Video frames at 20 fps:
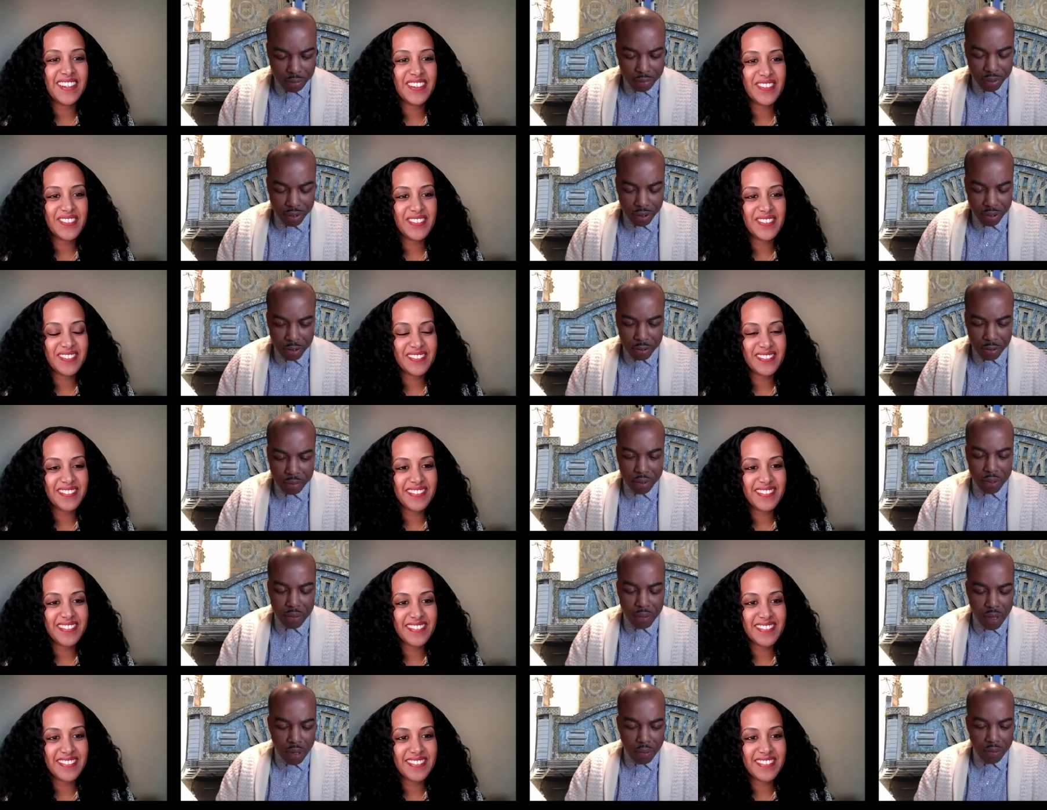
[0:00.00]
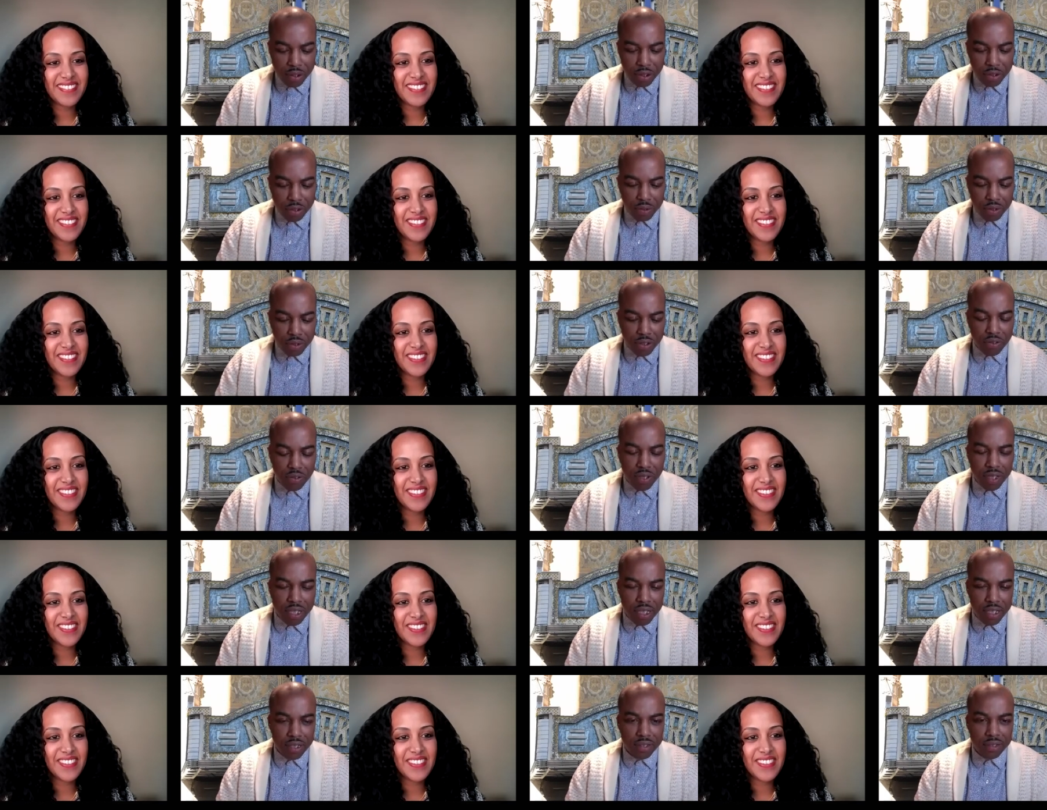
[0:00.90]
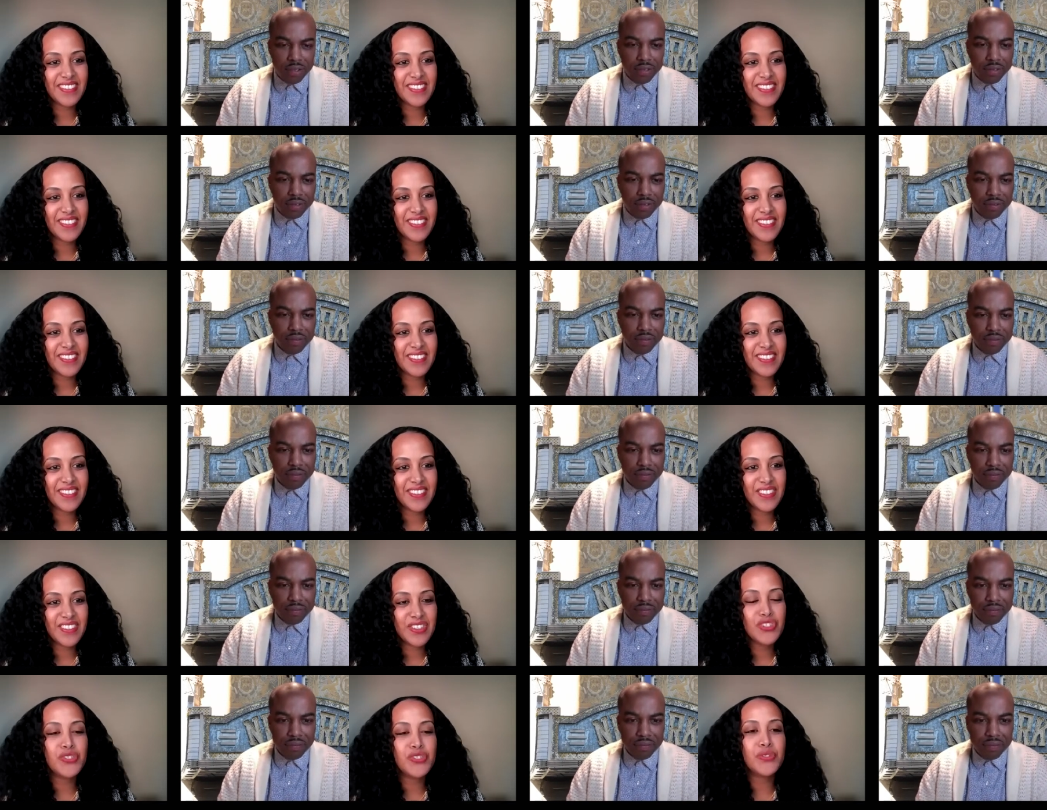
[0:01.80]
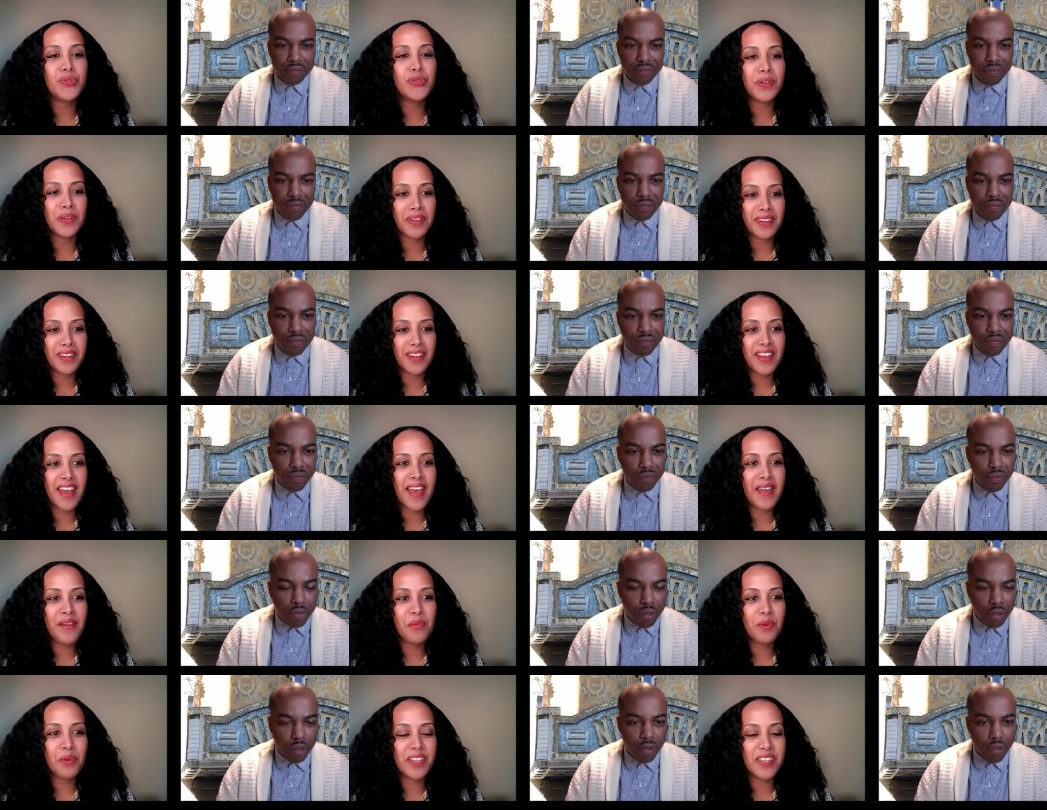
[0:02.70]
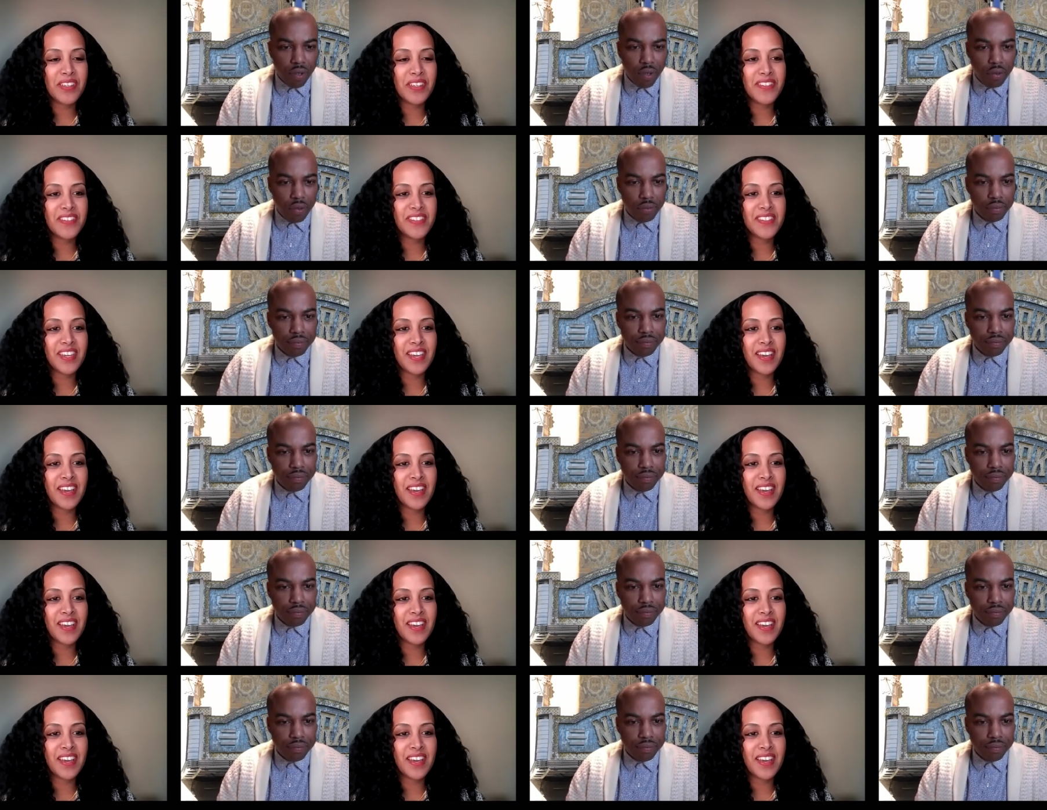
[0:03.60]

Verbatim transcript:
Speaker 1: to me a little bit about what you were doing then? Sure.
Speaker 2: I was